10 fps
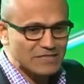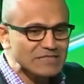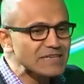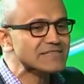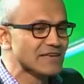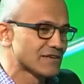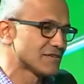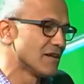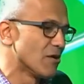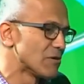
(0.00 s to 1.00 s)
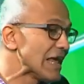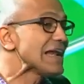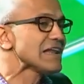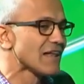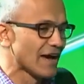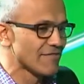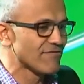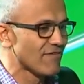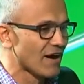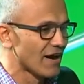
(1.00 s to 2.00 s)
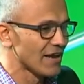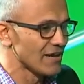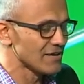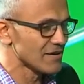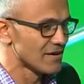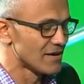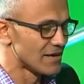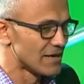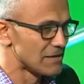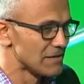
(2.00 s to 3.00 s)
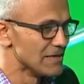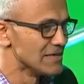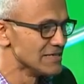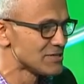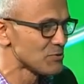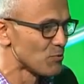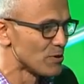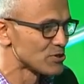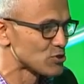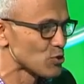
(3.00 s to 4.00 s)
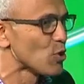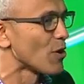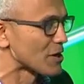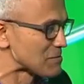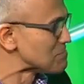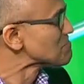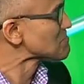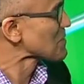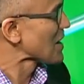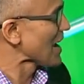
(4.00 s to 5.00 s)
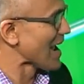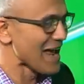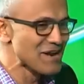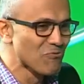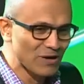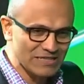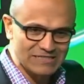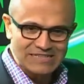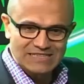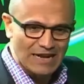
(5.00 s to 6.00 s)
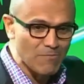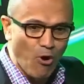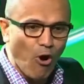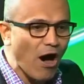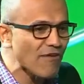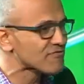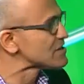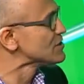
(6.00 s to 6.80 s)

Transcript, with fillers: of the things that late in life I learned was to cook. And one of the things that I'm often